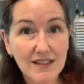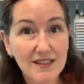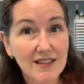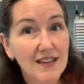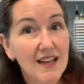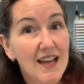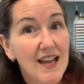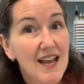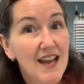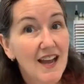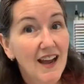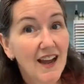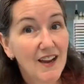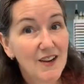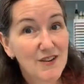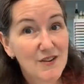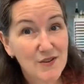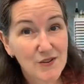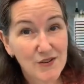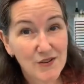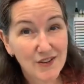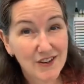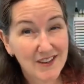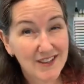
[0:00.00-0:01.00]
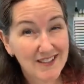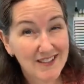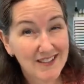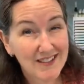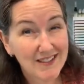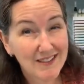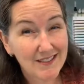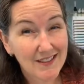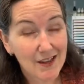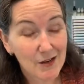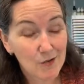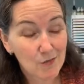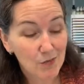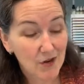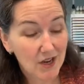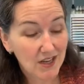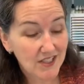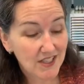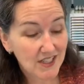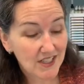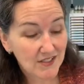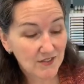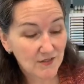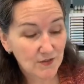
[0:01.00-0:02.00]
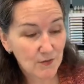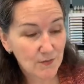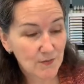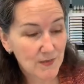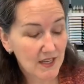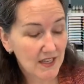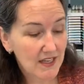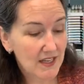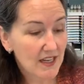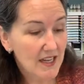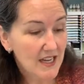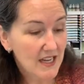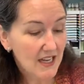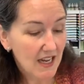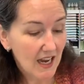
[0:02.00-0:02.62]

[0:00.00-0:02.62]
And I know you're going to see a lot of projects from me